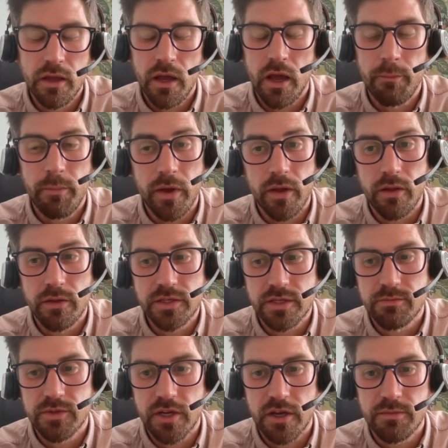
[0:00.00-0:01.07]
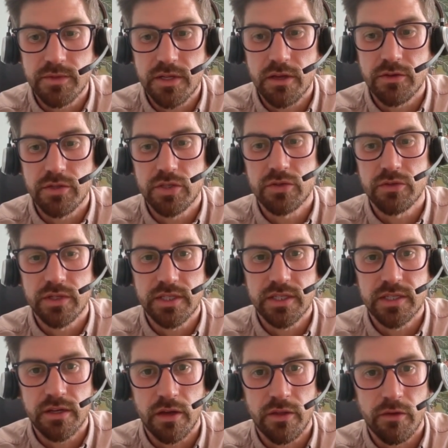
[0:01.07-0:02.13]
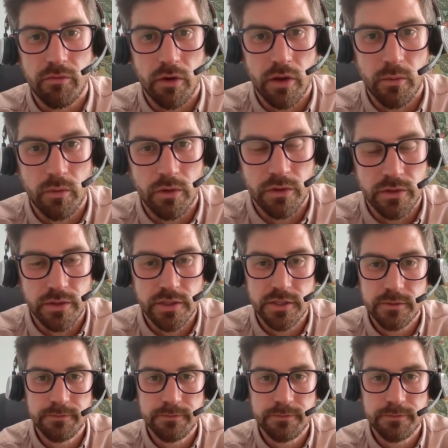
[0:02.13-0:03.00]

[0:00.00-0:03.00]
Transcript: But sometimes those choices aren't the right ones.